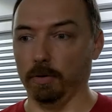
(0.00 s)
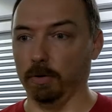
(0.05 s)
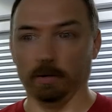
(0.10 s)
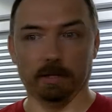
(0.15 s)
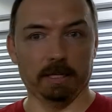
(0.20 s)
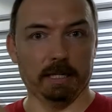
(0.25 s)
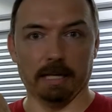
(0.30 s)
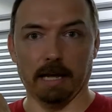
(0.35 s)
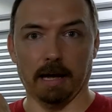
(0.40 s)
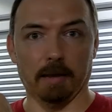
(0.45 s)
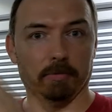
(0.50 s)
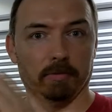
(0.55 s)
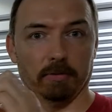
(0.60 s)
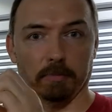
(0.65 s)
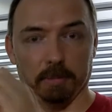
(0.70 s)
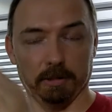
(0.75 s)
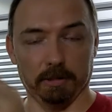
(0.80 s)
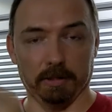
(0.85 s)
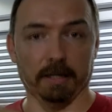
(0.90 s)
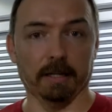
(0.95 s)
only comes in
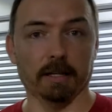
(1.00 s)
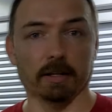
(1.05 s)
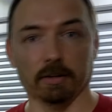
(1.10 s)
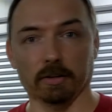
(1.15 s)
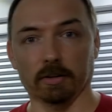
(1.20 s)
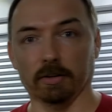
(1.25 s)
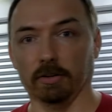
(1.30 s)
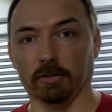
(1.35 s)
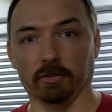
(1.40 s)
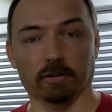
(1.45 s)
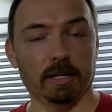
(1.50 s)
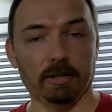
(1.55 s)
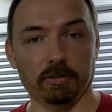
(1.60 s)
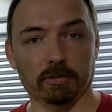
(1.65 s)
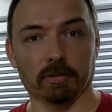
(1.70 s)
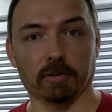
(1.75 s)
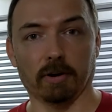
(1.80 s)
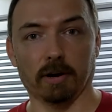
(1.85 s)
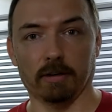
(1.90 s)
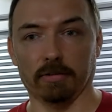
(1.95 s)
particular sheet
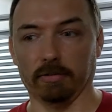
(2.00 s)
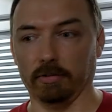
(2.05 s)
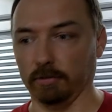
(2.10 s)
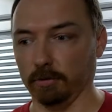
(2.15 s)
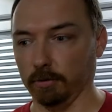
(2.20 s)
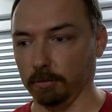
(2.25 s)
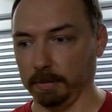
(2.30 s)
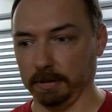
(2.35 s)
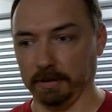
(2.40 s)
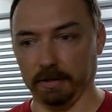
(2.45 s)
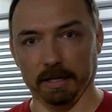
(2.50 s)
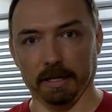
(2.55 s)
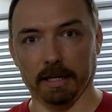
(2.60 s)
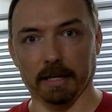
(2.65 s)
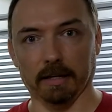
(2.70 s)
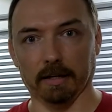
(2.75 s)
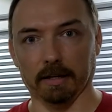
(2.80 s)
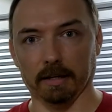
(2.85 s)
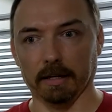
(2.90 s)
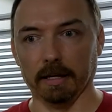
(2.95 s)
sizes or
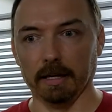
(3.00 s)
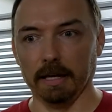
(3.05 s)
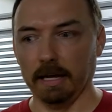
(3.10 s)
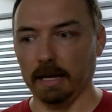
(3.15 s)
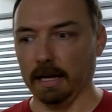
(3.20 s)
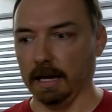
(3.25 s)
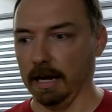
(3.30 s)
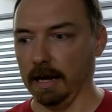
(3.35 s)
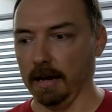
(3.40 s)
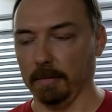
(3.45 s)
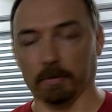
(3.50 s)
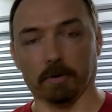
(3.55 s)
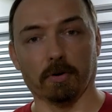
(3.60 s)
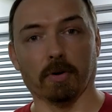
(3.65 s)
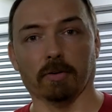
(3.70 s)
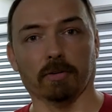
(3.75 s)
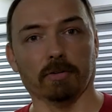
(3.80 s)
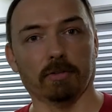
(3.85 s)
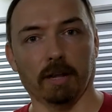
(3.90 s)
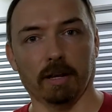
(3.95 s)
particular
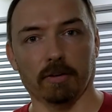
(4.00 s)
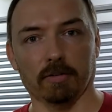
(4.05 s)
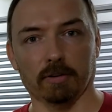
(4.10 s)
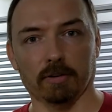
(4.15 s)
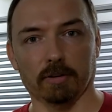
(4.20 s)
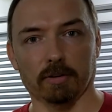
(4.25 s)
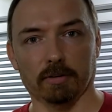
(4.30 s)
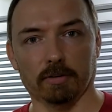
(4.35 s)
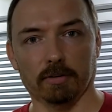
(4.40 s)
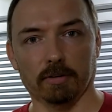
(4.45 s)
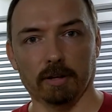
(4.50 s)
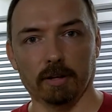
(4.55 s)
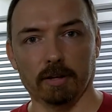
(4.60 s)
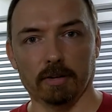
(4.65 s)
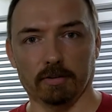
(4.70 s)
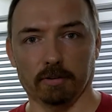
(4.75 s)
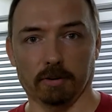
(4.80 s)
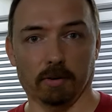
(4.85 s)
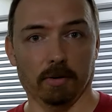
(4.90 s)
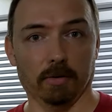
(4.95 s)
cross sections.
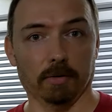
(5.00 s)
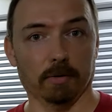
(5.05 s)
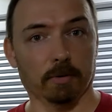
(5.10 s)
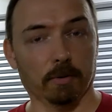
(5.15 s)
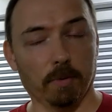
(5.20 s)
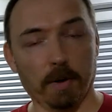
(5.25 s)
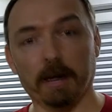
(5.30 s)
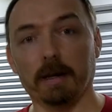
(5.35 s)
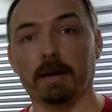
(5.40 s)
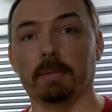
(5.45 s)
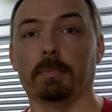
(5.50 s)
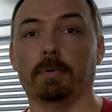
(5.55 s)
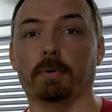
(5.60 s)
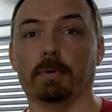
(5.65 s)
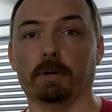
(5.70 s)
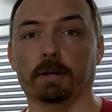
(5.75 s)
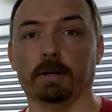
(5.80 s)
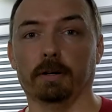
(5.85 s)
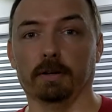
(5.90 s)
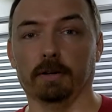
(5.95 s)
So quite an
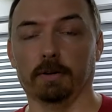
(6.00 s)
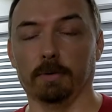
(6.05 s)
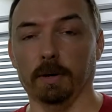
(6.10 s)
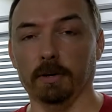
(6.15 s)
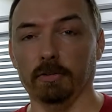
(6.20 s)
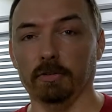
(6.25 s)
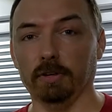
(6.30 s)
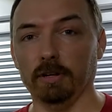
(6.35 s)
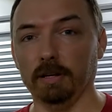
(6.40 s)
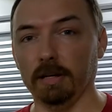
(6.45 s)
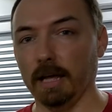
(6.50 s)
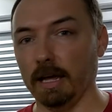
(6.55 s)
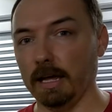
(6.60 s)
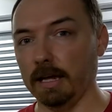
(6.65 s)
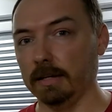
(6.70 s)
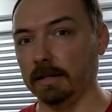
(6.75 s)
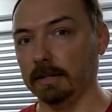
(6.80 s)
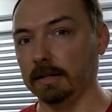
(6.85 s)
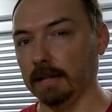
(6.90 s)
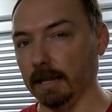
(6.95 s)
important question,
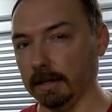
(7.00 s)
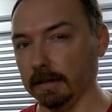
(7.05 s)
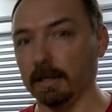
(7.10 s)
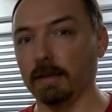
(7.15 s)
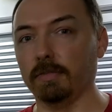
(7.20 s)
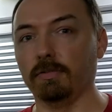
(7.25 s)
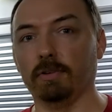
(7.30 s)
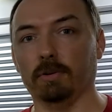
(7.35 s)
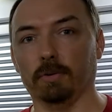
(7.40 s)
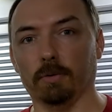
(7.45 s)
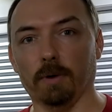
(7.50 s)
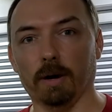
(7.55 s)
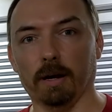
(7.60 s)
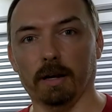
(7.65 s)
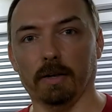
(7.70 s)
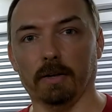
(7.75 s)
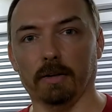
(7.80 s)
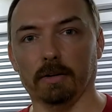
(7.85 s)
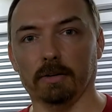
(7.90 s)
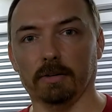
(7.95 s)
and that gives you quite a
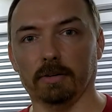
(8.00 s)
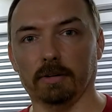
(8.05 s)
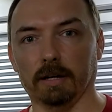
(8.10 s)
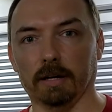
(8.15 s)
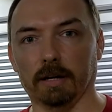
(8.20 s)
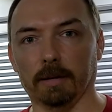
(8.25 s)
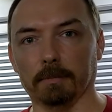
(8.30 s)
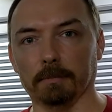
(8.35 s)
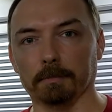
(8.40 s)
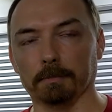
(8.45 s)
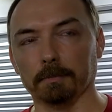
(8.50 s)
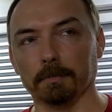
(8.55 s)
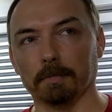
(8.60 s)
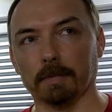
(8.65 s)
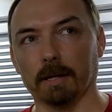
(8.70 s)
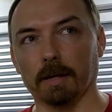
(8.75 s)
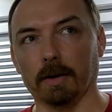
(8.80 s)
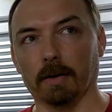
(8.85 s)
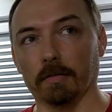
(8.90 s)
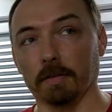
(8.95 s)
lot
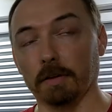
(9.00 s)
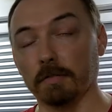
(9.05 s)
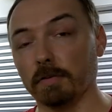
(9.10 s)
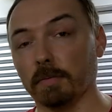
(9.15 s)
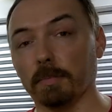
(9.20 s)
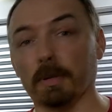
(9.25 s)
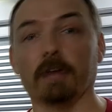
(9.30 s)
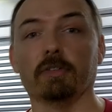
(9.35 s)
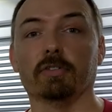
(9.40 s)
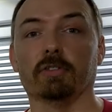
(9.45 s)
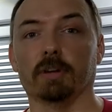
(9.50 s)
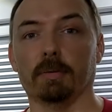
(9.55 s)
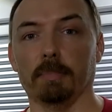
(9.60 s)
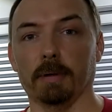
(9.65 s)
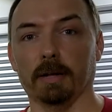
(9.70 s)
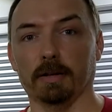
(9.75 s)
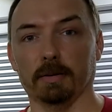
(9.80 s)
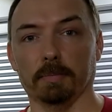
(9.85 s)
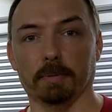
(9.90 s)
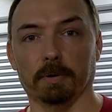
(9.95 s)
of information
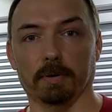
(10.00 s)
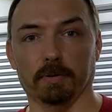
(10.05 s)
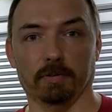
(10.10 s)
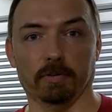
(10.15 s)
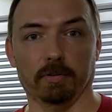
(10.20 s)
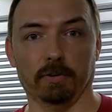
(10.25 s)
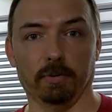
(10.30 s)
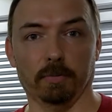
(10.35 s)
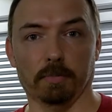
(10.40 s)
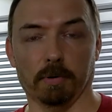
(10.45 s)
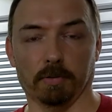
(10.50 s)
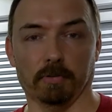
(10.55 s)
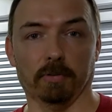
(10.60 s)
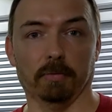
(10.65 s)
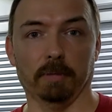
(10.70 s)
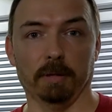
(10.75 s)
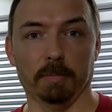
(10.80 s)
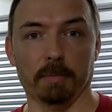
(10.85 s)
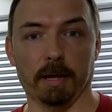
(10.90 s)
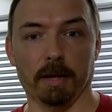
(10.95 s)
about the person you
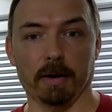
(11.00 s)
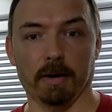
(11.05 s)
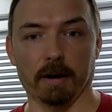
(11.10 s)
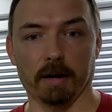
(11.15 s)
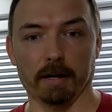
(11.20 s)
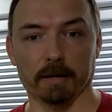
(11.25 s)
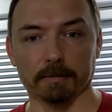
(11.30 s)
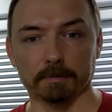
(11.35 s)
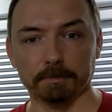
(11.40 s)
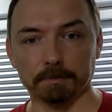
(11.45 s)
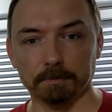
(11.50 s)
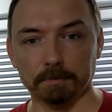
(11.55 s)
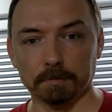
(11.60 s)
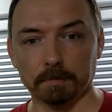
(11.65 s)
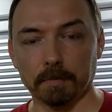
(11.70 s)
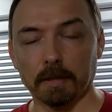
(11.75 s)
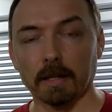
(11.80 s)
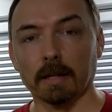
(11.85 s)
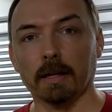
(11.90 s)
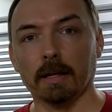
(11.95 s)
possibly may hire.
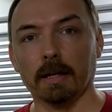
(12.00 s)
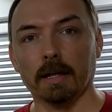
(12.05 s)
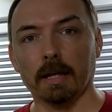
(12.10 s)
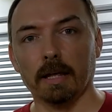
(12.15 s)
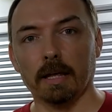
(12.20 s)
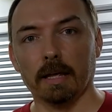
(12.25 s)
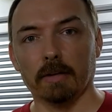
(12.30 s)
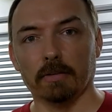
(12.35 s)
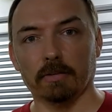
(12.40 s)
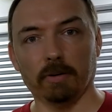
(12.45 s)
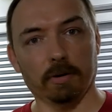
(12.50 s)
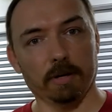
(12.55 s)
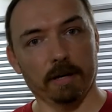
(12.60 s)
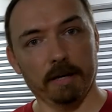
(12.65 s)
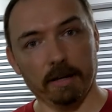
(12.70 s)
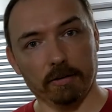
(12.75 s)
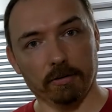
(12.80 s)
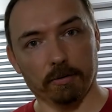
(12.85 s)
So the next